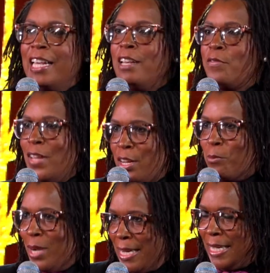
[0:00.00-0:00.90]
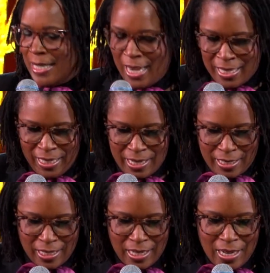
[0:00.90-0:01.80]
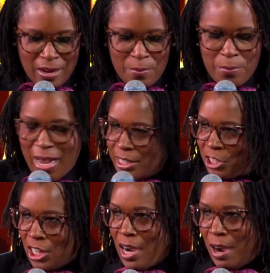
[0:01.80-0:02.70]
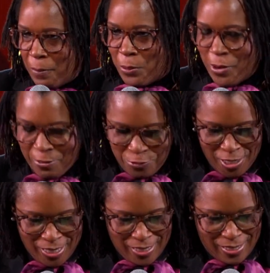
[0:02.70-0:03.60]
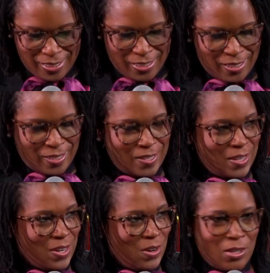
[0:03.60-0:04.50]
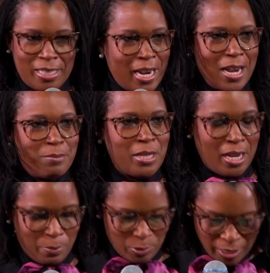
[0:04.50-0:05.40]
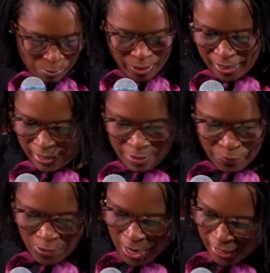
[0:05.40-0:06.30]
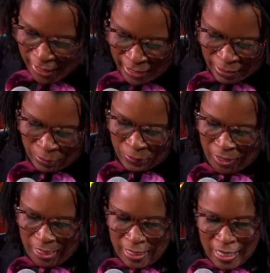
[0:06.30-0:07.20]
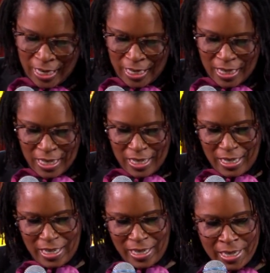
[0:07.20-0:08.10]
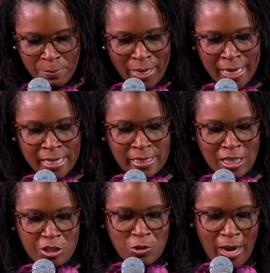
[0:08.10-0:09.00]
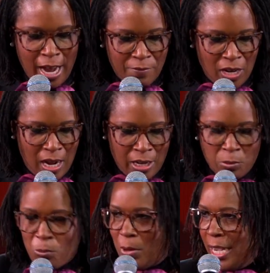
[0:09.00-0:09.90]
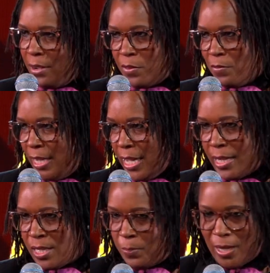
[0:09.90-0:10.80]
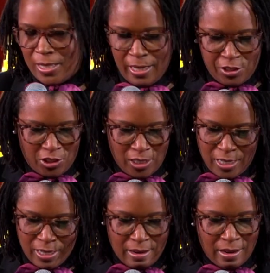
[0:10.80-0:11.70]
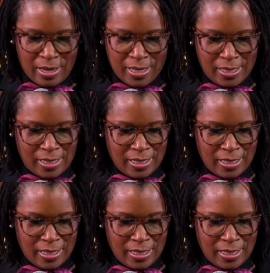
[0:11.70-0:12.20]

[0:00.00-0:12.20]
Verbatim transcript: even when it doesn't match our preferences or timetable that we set for ourselves. It, It means that you have an unwavering expectation in God.